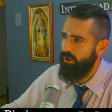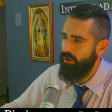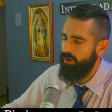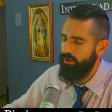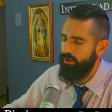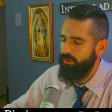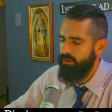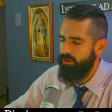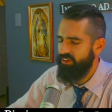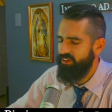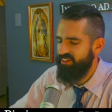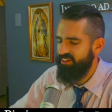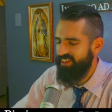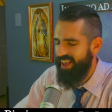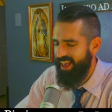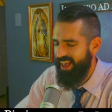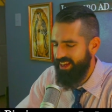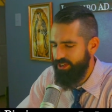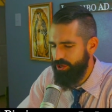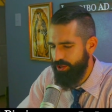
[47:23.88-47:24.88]
This
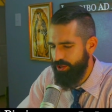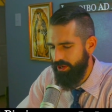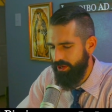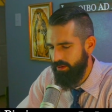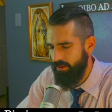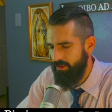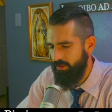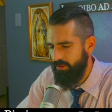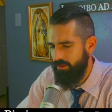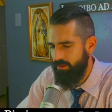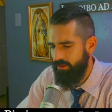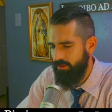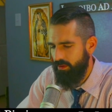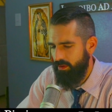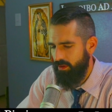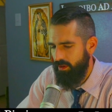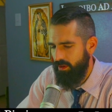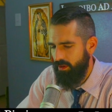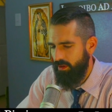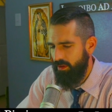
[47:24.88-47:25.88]
tension
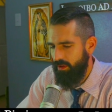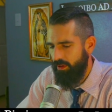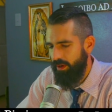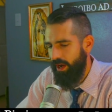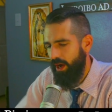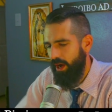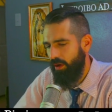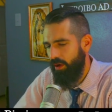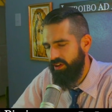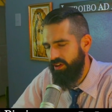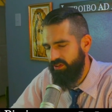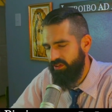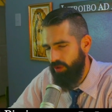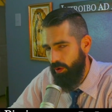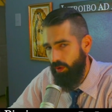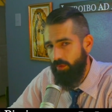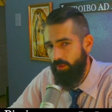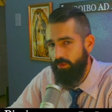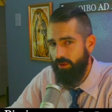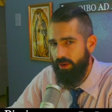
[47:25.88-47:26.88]
carries
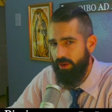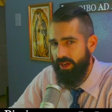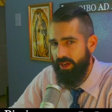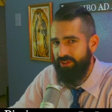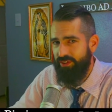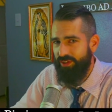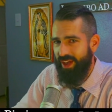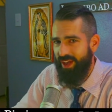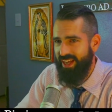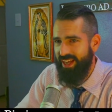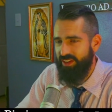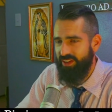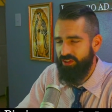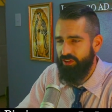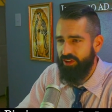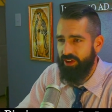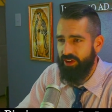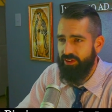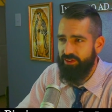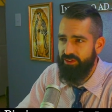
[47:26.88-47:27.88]
over into
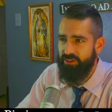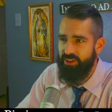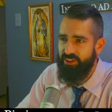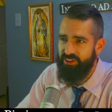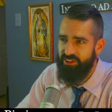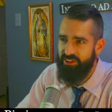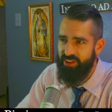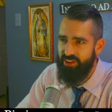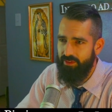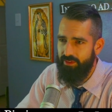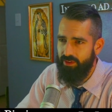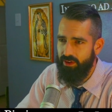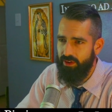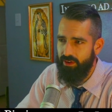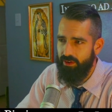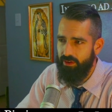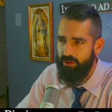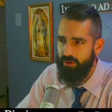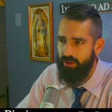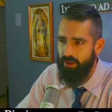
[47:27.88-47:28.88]

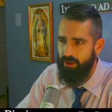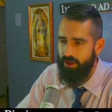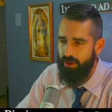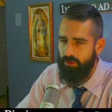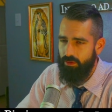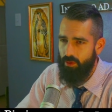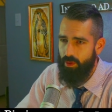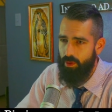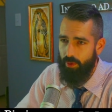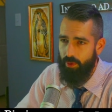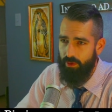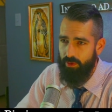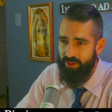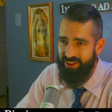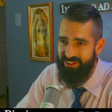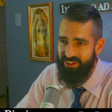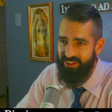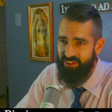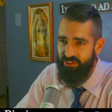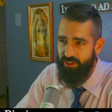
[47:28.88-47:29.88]
867. Remember,
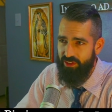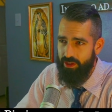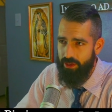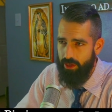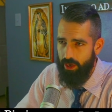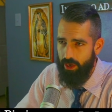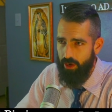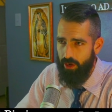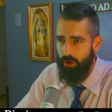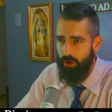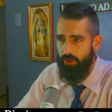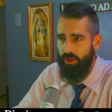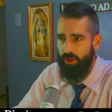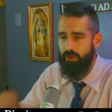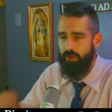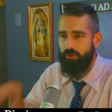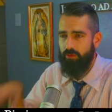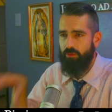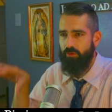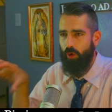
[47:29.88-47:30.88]
this is the year
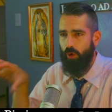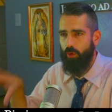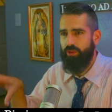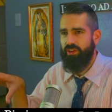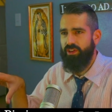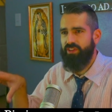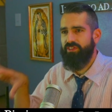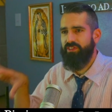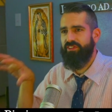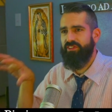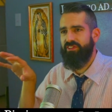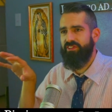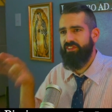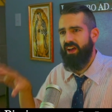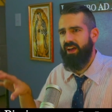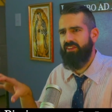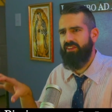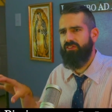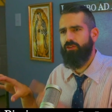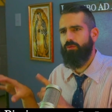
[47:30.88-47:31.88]
that Photius
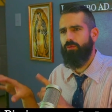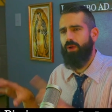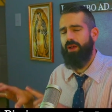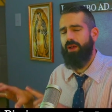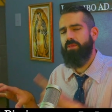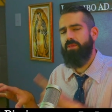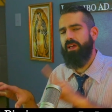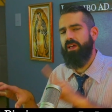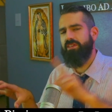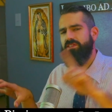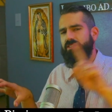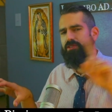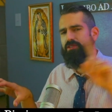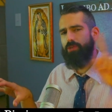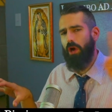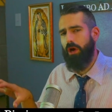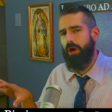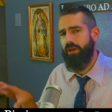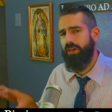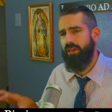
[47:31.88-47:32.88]
decides to write that
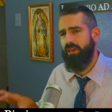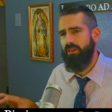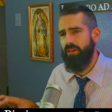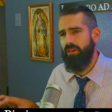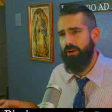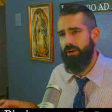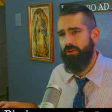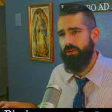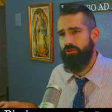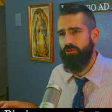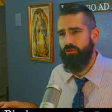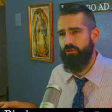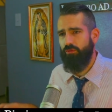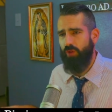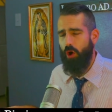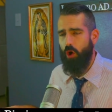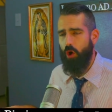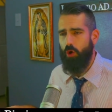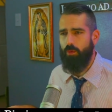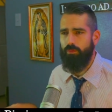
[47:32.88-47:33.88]
snarky letter to
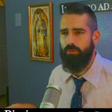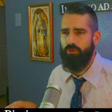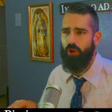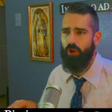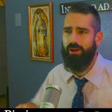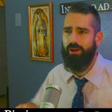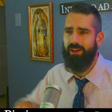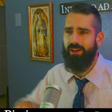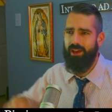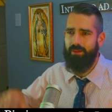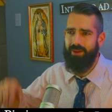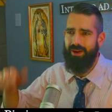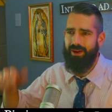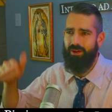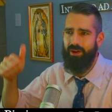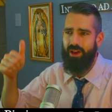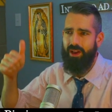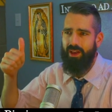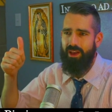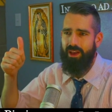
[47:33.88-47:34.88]
Rome, talking about
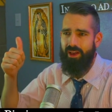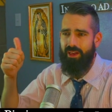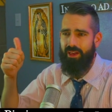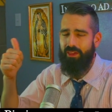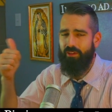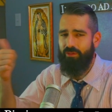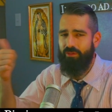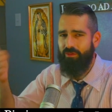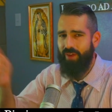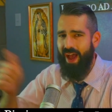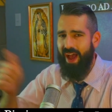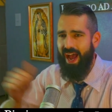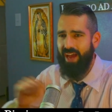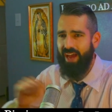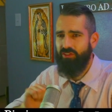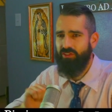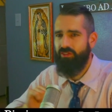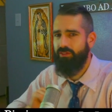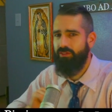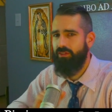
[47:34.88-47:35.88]
the
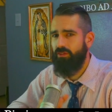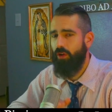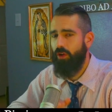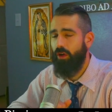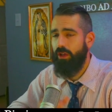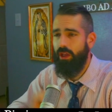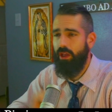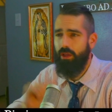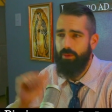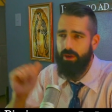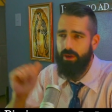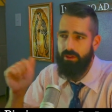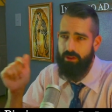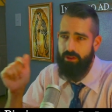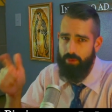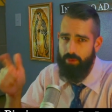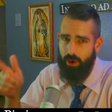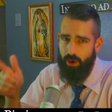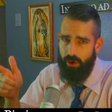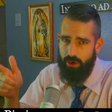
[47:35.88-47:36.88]
fast, talking about the
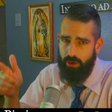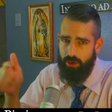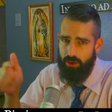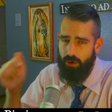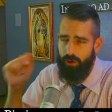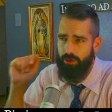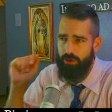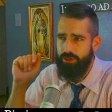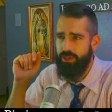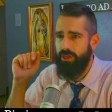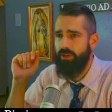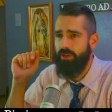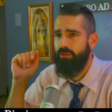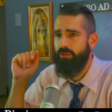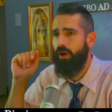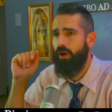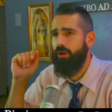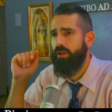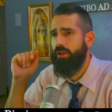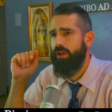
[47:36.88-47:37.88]
married clergy,
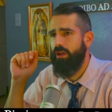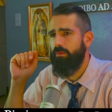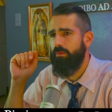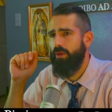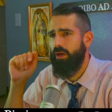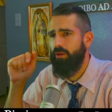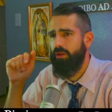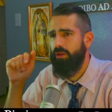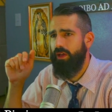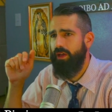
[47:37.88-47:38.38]
talking about